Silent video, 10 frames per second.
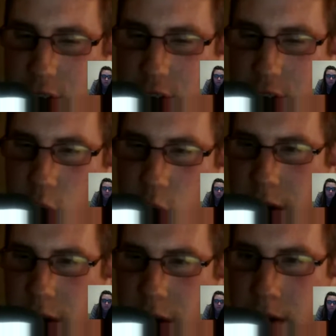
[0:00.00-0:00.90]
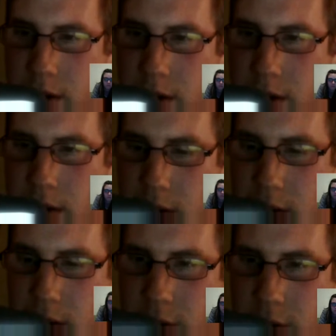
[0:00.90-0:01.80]
Be sure.
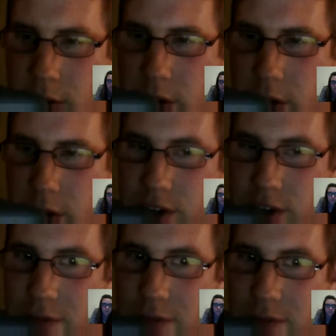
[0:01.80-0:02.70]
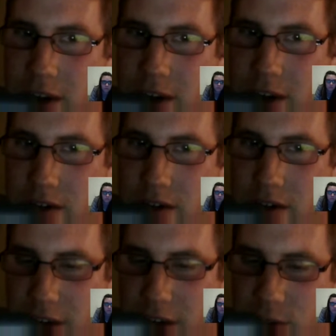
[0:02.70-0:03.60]
Make sure I have my
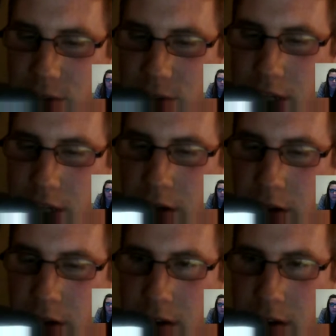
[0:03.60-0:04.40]
decimals in there.